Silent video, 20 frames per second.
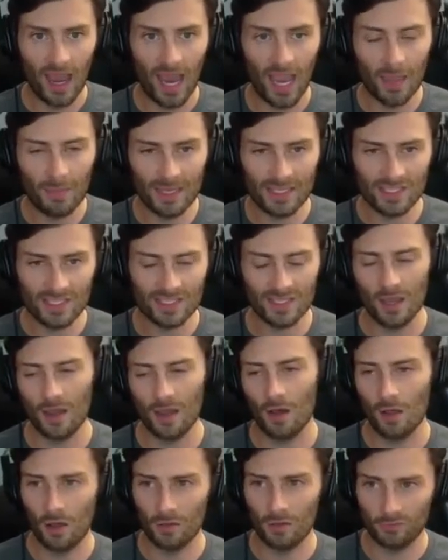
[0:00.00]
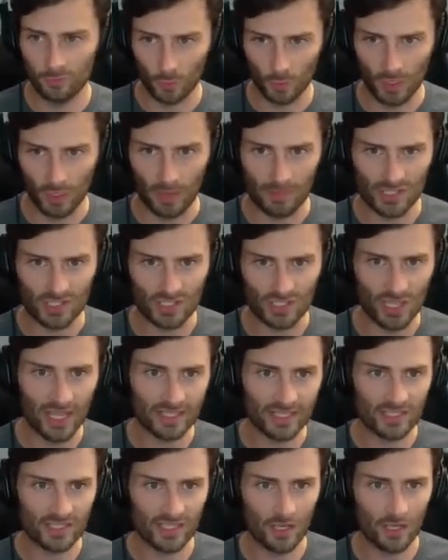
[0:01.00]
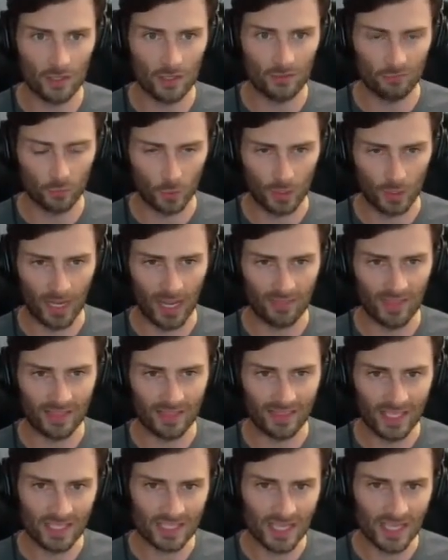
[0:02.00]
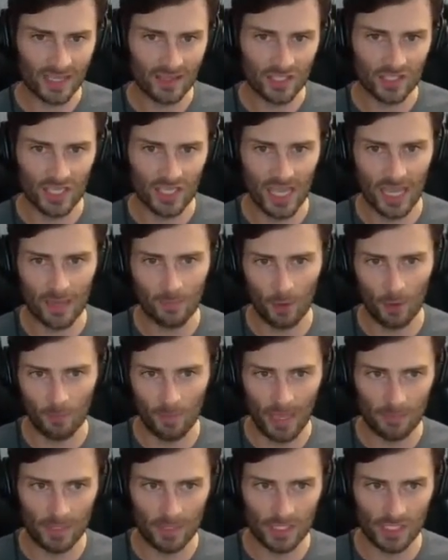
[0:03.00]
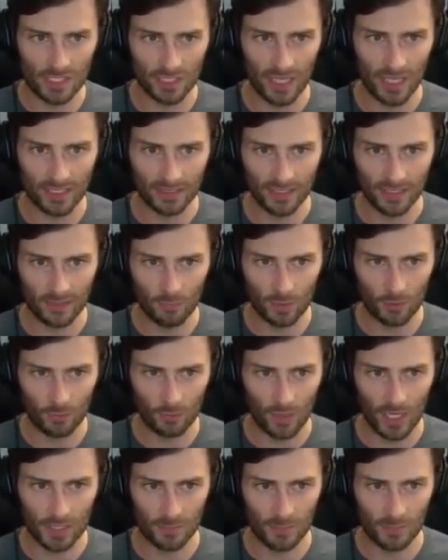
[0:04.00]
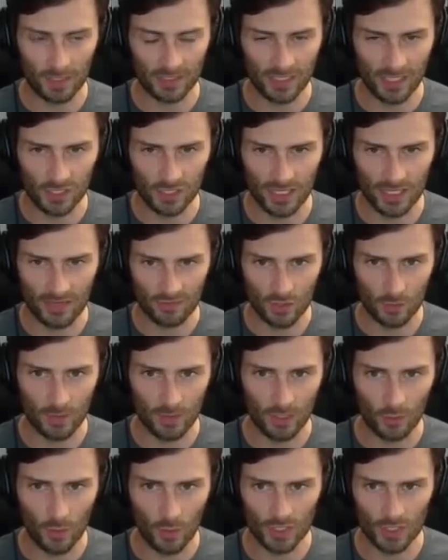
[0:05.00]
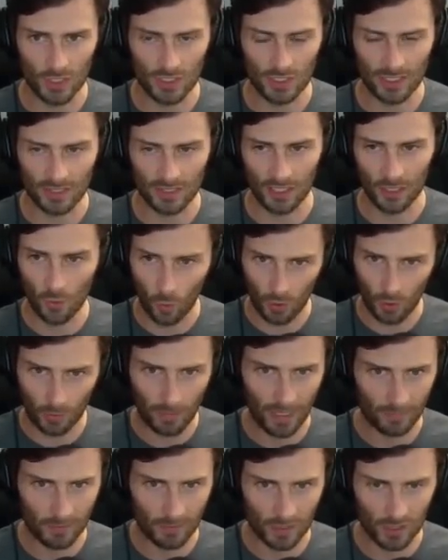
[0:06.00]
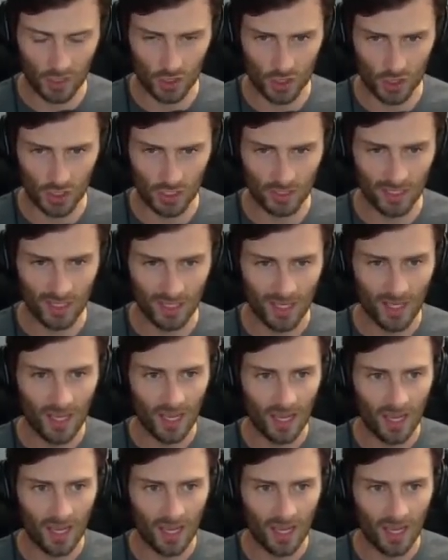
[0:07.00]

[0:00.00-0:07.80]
I am a sell on Florida. I'm a slight sell on Florida. I think they stay the same or maybe slightly regress, because I just have so many questions at that quarterback position.